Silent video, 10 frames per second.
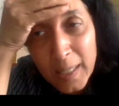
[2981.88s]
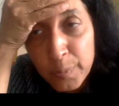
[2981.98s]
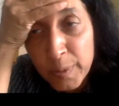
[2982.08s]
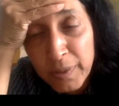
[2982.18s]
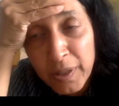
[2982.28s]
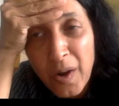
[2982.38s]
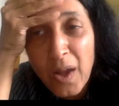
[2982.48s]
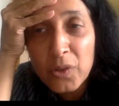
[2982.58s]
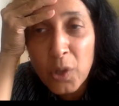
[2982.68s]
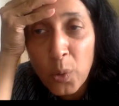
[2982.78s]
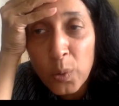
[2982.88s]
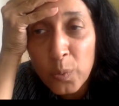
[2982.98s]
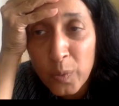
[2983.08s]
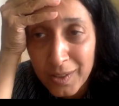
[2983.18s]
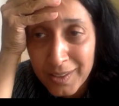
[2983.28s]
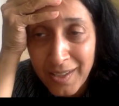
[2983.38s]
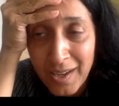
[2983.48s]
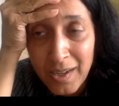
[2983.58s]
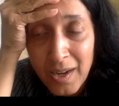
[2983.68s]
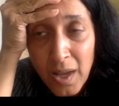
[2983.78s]
Like, people around the whole world
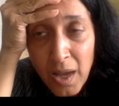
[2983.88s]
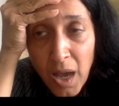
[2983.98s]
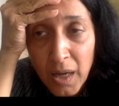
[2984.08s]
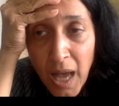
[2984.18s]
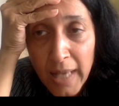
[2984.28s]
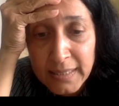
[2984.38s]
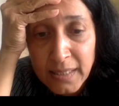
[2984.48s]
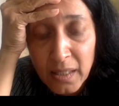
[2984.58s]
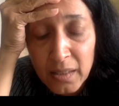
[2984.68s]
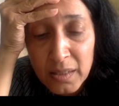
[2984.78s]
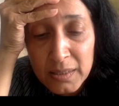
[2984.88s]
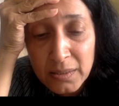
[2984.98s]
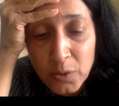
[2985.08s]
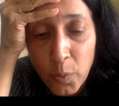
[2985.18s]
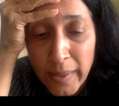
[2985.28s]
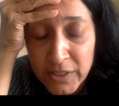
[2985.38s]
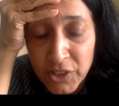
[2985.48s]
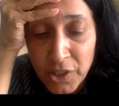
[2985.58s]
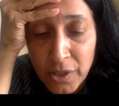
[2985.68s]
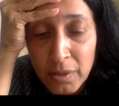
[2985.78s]
are asking this
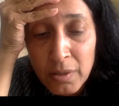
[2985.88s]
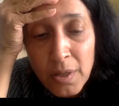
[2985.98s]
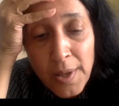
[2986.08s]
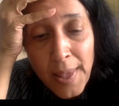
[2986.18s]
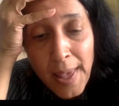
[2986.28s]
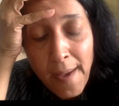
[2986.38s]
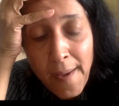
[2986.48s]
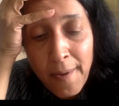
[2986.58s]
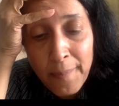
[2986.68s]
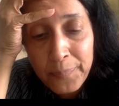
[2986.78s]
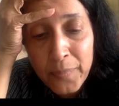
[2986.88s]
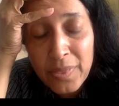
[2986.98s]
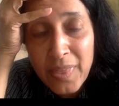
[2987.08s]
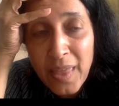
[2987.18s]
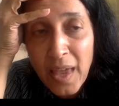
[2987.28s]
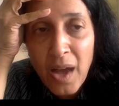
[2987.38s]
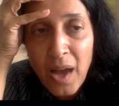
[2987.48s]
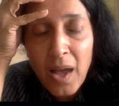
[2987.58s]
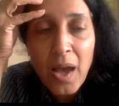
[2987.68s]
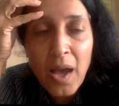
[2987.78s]
question. There
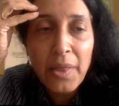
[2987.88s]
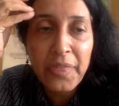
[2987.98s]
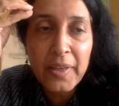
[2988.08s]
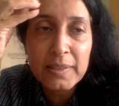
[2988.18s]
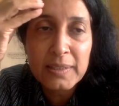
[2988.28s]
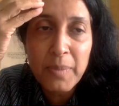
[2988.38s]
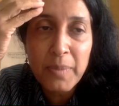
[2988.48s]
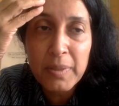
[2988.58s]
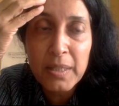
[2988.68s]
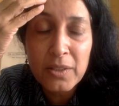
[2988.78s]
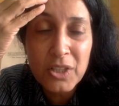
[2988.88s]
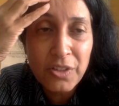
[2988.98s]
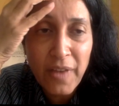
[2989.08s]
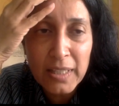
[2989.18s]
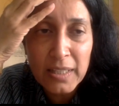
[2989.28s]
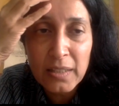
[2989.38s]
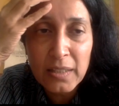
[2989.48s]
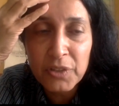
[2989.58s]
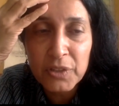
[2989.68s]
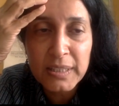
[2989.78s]
are things, maybe Shivani,
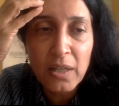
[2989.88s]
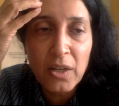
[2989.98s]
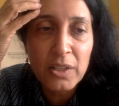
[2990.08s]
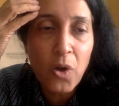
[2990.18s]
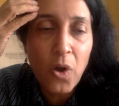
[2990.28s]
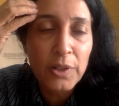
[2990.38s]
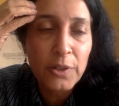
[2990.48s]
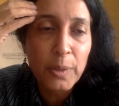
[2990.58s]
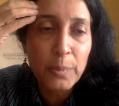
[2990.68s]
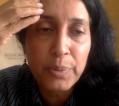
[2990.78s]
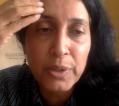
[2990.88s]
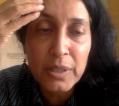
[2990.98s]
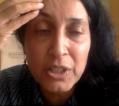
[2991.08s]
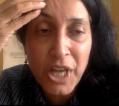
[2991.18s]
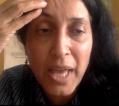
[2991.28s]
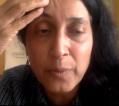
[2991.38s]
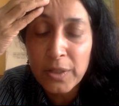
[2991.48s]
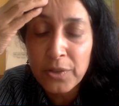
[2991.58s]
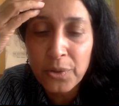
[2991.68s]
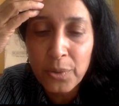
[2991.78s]
if you're still on the call, you can put in the chat
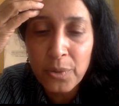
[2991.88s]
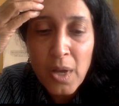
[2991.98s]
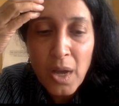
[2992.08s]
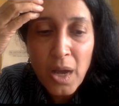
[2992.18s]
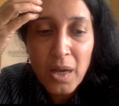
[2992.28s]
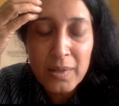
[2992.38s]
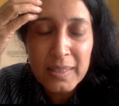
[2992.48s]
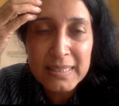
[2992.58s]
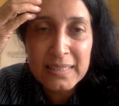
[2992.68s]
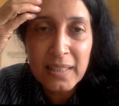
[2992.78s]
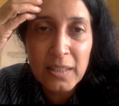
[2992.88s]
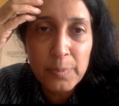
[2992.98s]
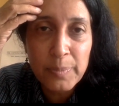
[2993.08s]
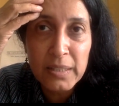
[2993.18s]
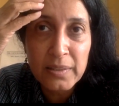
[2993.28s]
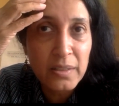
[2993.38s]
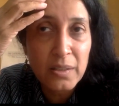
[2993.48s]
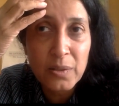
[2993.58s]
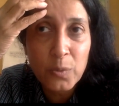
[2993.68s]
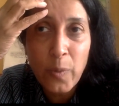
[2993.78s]
window the Skill
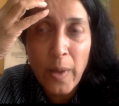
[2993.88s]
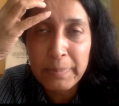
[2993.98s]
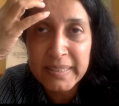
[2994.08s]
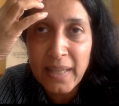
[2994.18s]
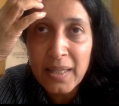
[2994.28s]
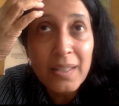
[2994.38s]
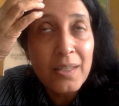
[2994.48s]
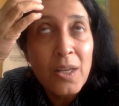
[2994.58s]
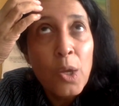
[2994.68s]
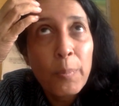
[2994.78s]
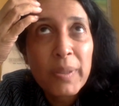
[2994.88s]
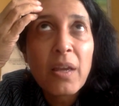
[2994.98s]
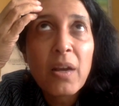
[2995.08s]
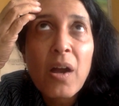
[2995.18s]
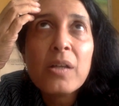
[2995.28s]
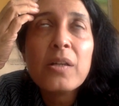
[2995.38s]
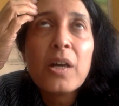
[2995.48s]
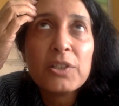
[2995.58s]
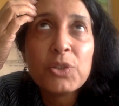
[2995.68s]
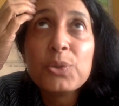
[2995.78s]
Builder website. But there
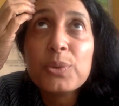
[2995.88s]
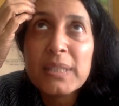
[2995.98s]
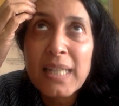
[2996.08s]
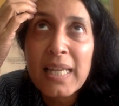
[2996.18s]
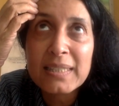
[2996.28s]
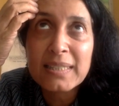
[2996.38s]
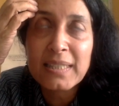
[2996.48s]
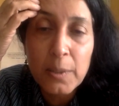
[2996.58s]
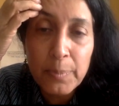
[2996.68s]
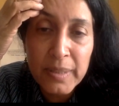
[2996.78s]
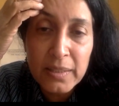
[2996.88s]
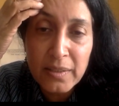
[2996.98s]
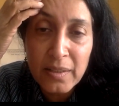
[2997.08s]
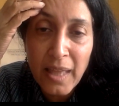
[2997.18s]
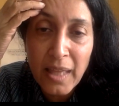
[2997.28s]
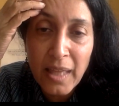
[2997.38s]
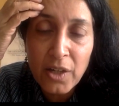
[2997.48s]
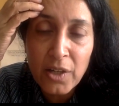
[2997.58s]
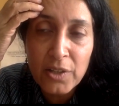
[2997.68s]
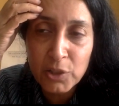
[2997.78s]
are tools like Skill Builder that
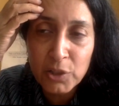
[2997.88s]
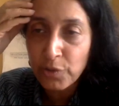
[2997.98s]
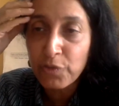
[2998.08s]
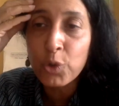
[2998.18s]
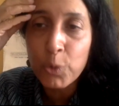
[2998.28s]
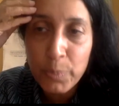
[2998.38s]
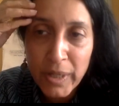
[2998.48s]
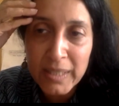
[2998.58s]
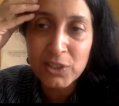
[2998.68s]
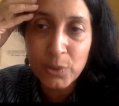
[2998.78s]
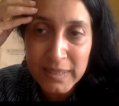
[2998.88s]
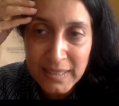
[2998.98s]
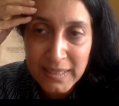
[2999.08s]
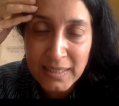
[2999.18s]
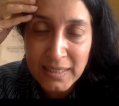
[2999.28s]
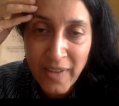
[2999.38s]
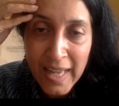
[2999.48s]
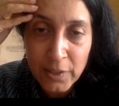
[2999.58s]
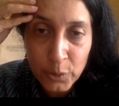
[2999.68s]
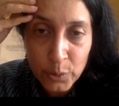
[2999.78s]
are sort of rubrics to assess
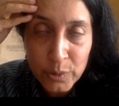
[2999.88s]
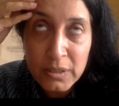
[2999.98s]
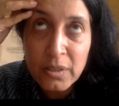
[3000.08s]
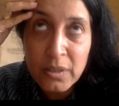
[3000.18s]
values,